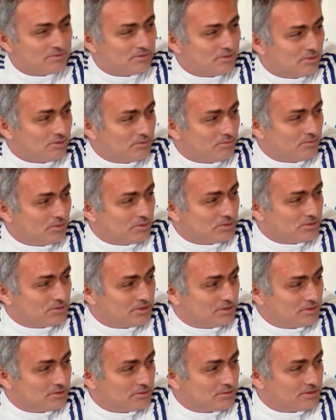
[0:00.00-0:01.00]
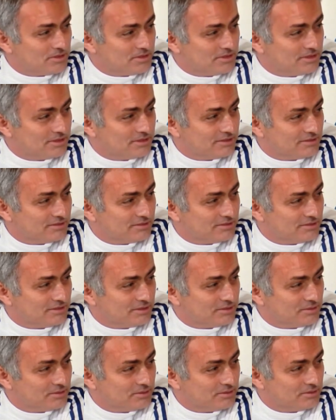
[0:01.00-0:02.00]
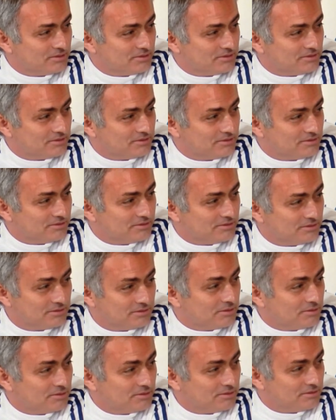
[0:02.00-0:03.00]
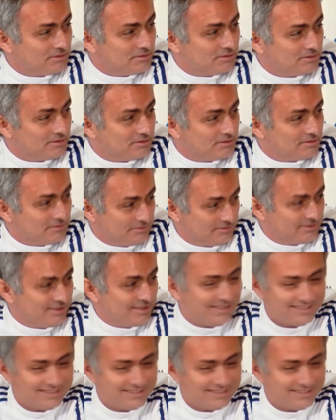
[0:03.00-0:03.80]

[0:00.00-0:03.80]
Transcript: It's Portuguese or Brazilian? it's in Brisbane. It's in Brisbane.